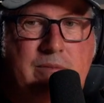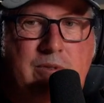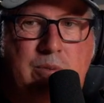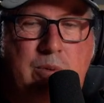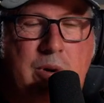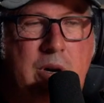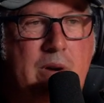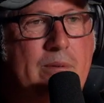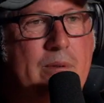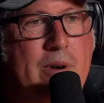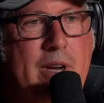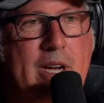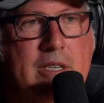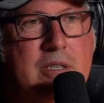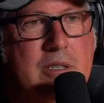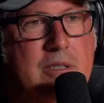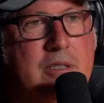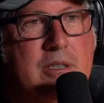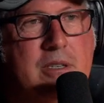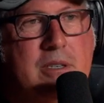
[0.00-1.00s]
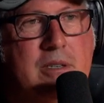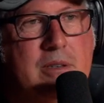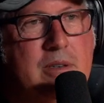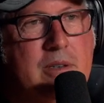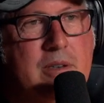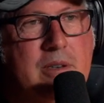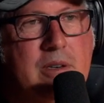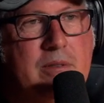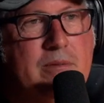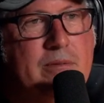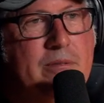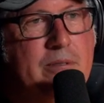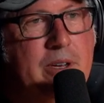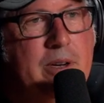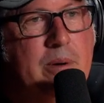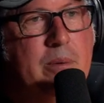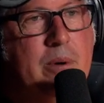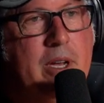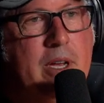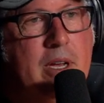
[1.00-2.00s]
12 races are
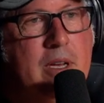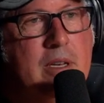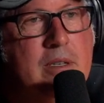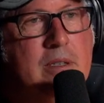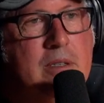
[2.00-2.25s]
free to air.